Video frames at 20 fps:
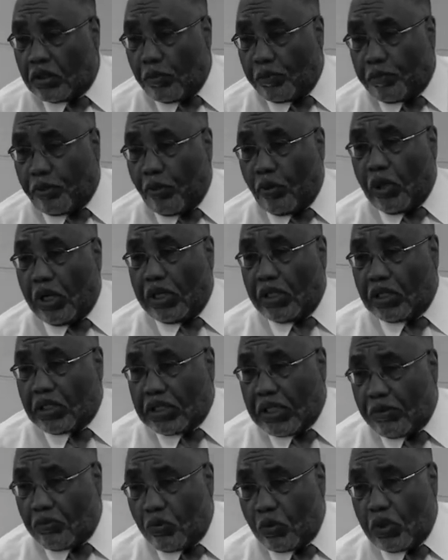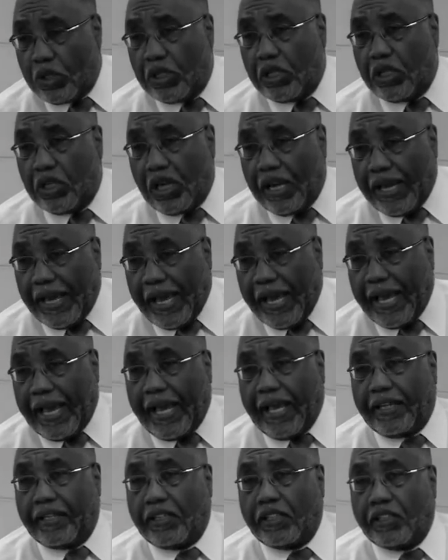The point that we are
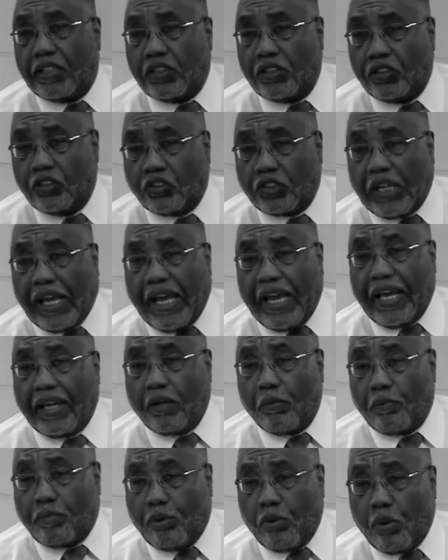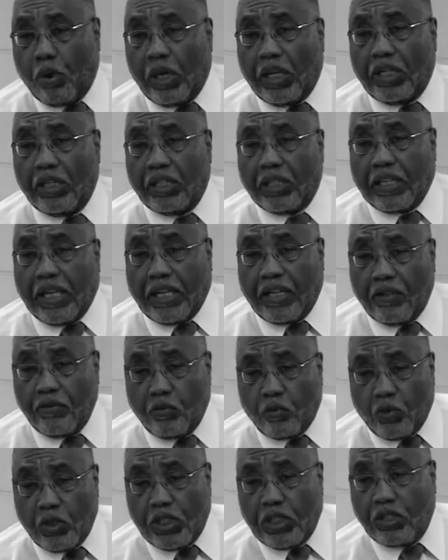at is at a point that
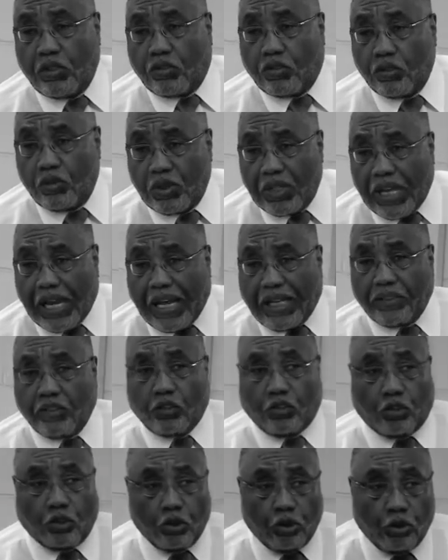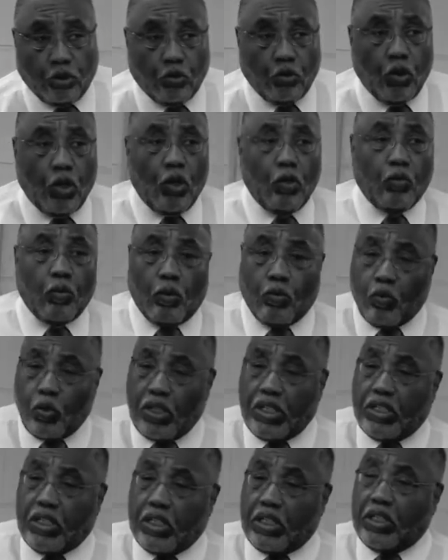if we do not do what
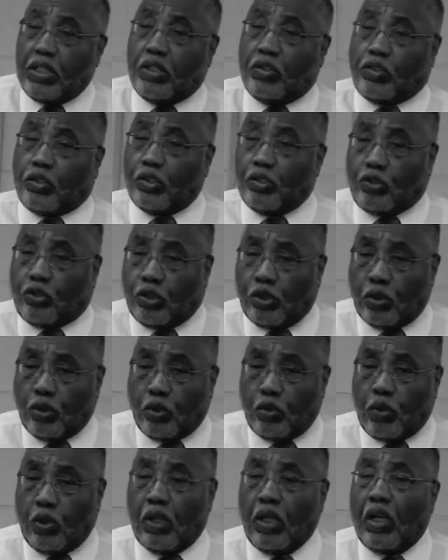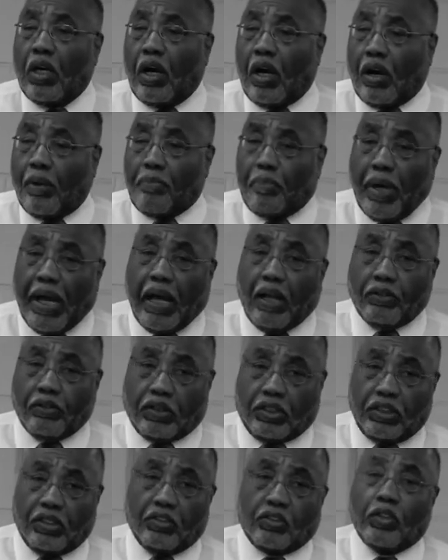we need to do
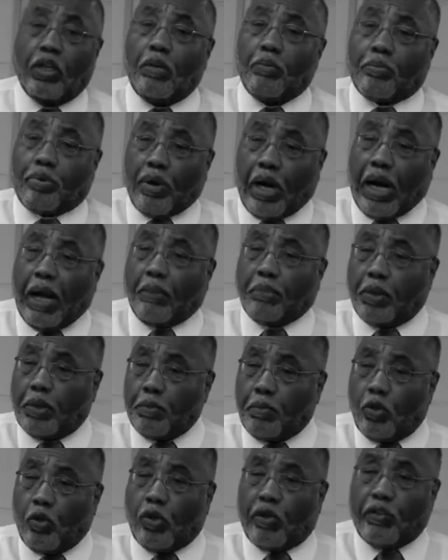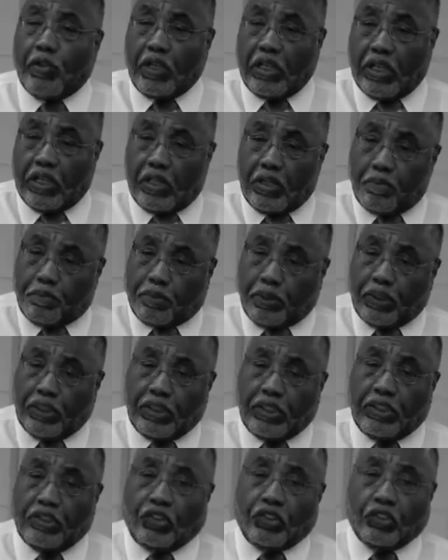about this, problem-oriented
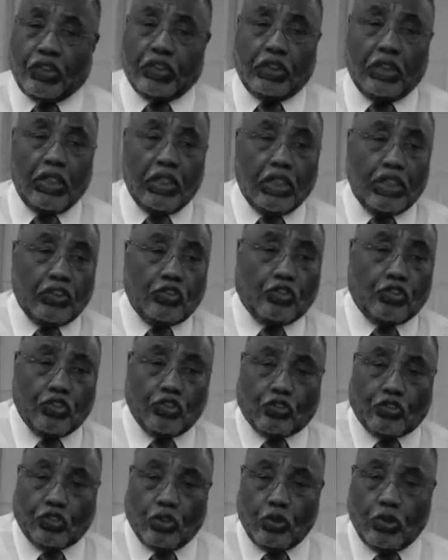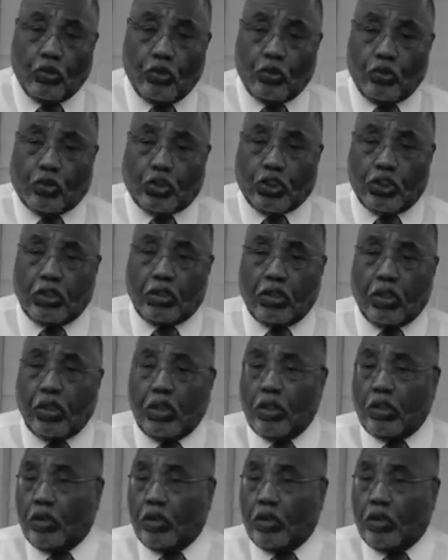policing is the solution.